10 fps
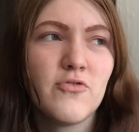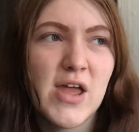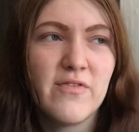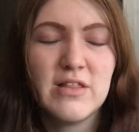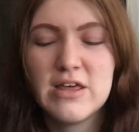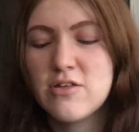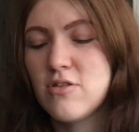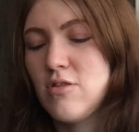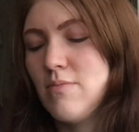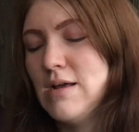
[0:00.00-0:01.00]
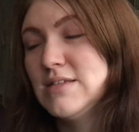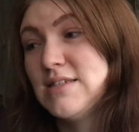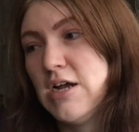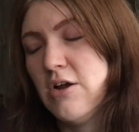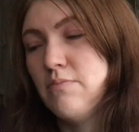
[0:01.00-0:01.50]
revelations about
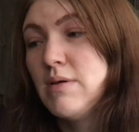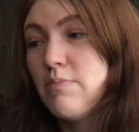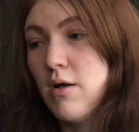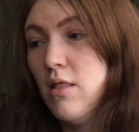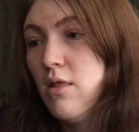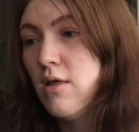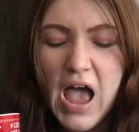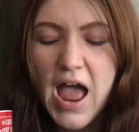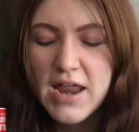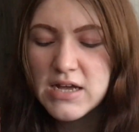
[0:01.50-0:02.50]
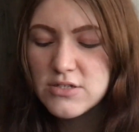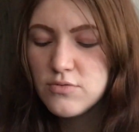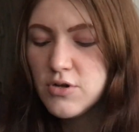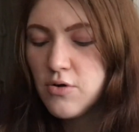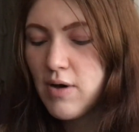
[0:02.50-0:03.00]
certain people, and I
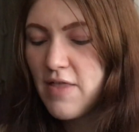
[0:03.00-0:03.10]
don't know.